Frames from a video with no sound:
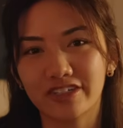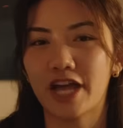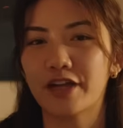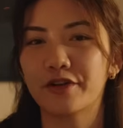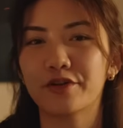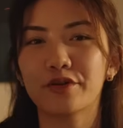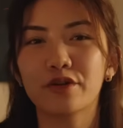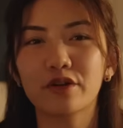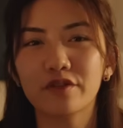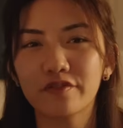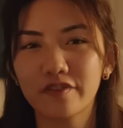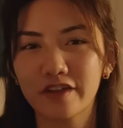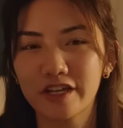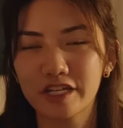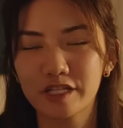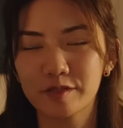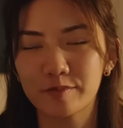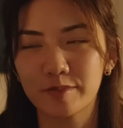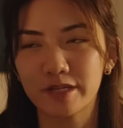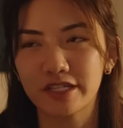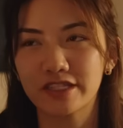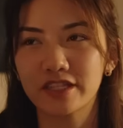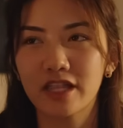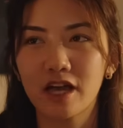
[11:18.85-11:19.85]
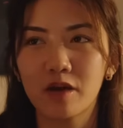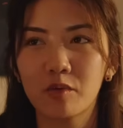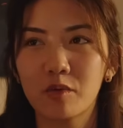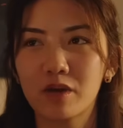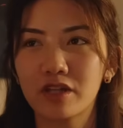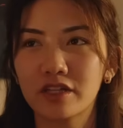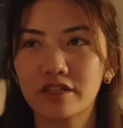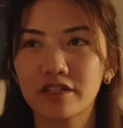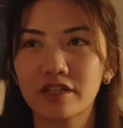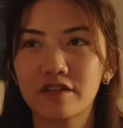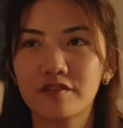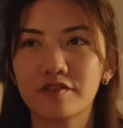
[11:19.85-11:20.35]
I don't know if I explained that
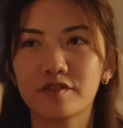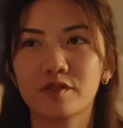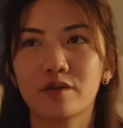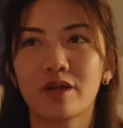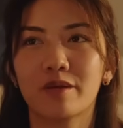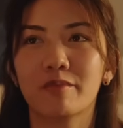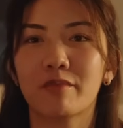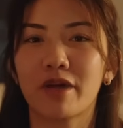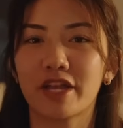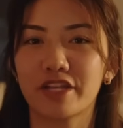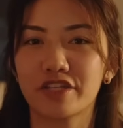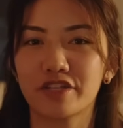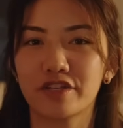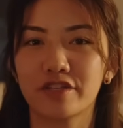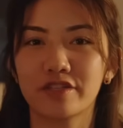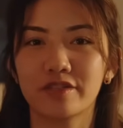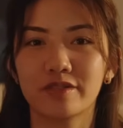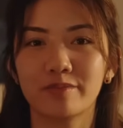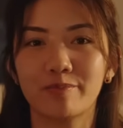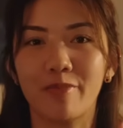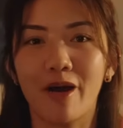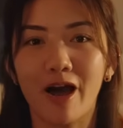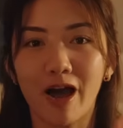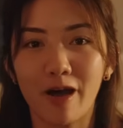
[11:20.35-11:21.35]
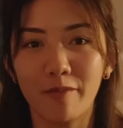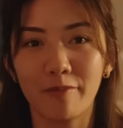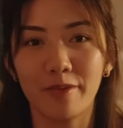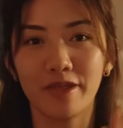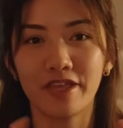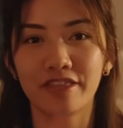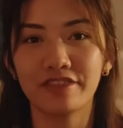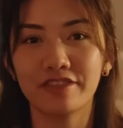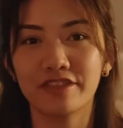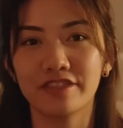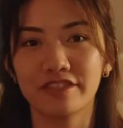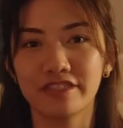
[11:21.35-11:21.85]
well enough, so I might just pop
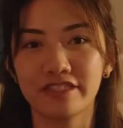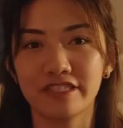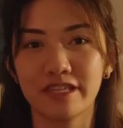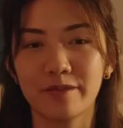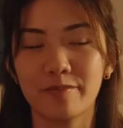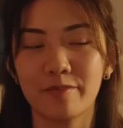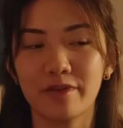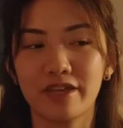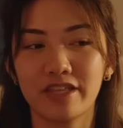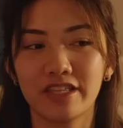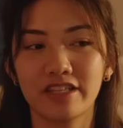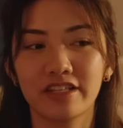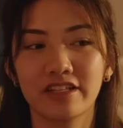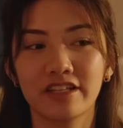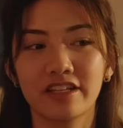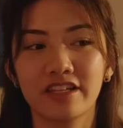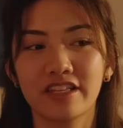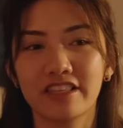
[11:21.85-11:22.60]
in the snippet